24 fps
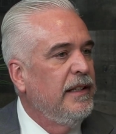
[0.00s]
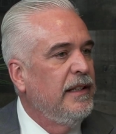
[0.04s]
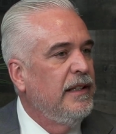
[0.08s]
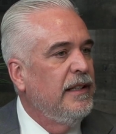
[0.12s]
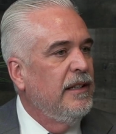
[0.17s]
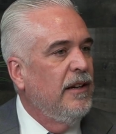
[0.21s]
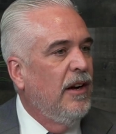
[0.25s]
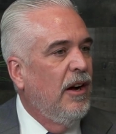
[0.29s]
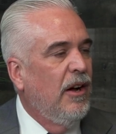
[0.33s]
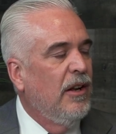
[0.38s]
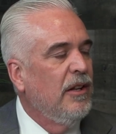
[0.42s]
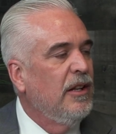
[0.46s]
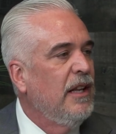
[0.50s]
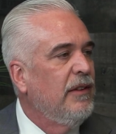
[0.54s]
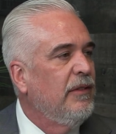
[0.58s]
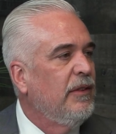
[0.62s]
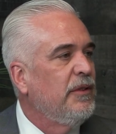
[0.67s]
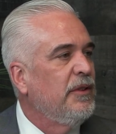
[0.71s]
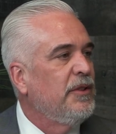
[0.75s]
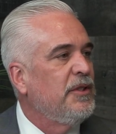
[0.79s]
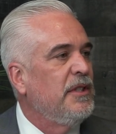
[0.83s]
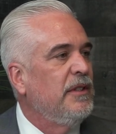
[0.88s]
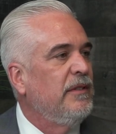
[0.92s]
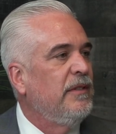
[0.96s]
in all
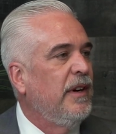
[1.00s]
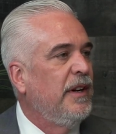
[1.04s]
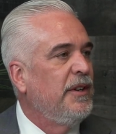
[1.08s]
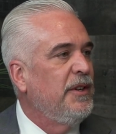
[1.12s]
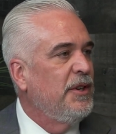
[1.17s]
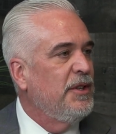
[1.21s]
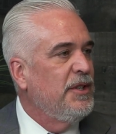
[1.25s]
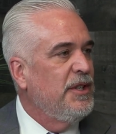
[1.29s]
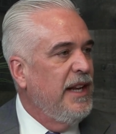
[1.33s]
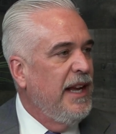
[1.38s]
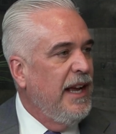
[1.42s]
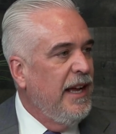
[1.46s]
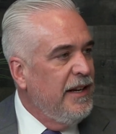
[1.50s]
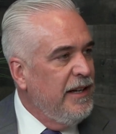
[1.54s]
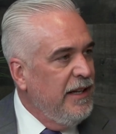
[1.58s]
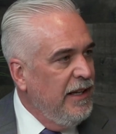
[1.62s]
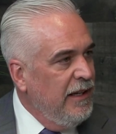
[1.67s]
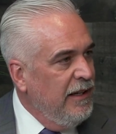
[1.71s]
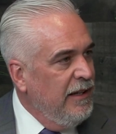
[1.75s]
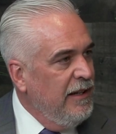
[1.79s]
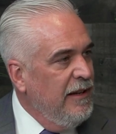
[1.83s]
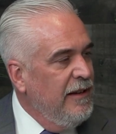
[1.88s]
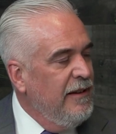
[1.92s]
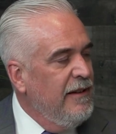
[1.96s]
levels of
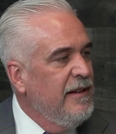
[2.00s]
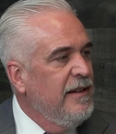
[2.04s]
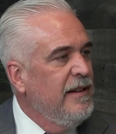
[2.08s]
understanding.